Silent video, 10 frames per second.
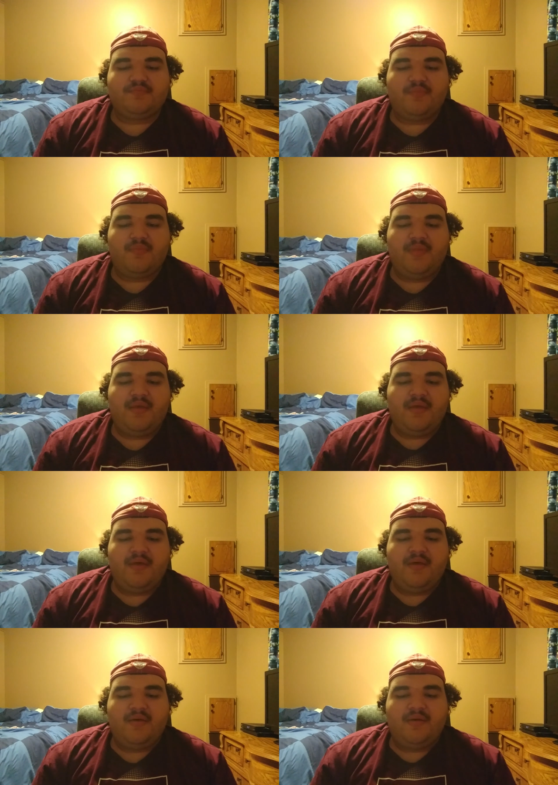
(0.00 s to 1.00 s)

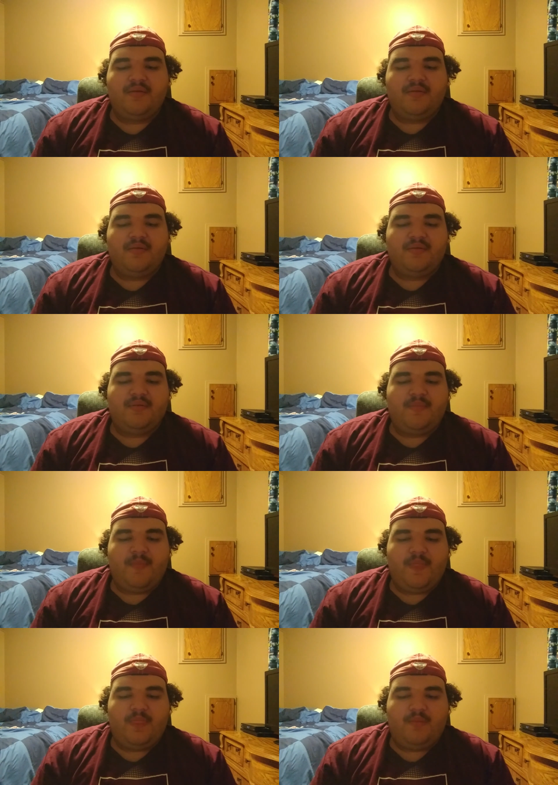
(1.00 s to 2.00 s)

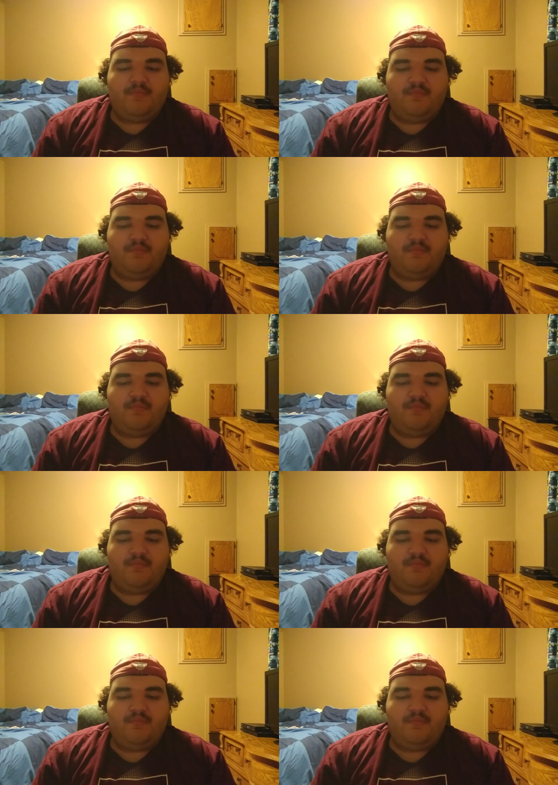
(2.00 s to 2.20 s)
[no speech]